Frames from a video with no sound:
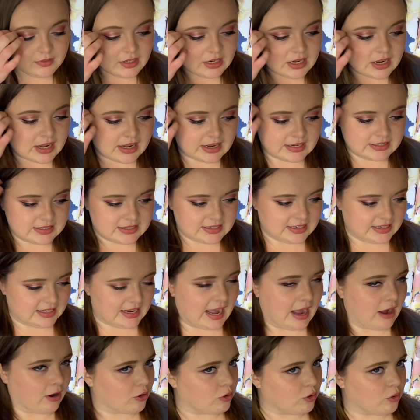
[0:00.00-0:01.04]
and seeing
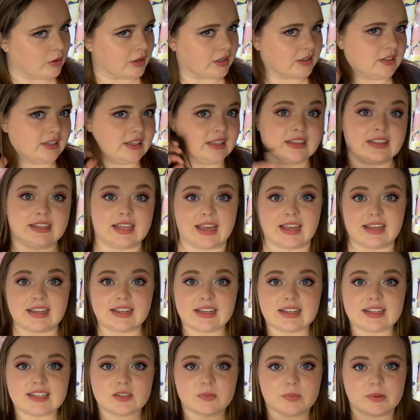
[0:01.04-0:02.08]
how quickly they
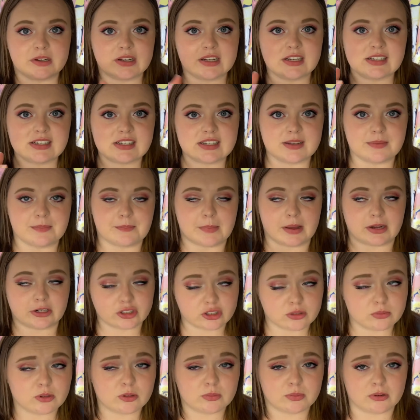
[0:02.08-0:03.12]
experienced
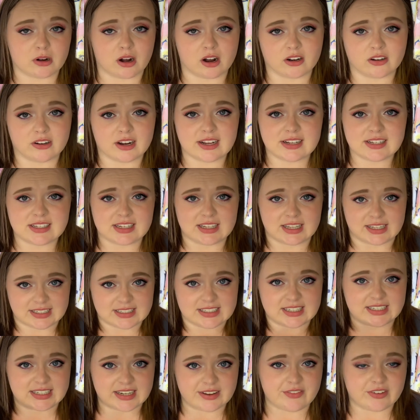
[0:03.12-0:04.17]
measurable progress and like
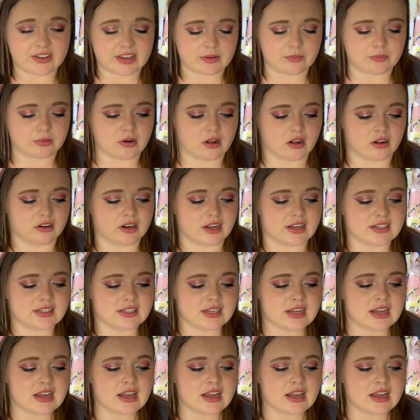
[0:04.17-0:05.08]
significant progress.